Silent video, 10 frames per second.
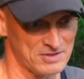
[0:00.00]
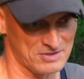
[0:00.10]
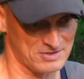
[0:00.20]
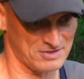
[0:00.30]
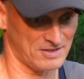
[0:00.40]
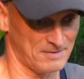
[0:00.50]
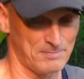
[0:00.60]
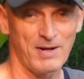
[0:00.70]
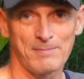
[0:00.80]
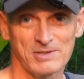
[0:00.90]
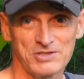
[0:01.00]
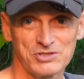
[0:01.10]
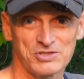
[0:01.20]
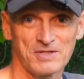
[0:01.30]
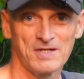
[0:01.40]
It's uh,
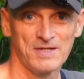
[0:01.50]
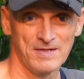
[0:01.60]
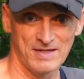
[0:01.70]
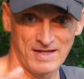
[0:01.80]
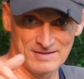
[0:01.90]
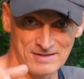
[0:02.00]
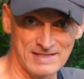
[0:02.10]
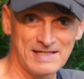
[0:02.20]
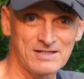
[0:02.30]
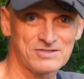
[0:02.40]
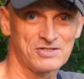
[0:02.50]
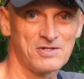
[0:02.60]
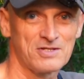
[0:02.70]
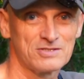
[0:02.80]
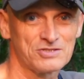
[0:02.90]
published, and the link is
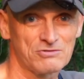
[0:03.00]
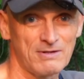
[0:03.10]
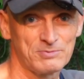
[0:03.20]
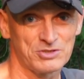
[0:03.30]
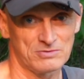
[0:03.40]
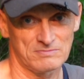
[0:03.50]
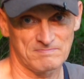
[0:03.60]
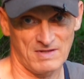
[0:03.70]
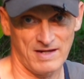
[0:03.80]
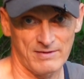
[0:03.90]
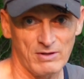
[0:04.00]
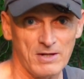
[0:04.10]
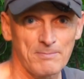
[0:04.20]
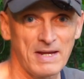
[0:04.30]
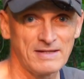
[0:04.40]
in the description. I
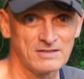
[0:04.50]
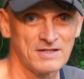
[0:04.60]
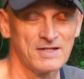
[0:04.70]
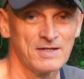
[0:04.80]
recommend,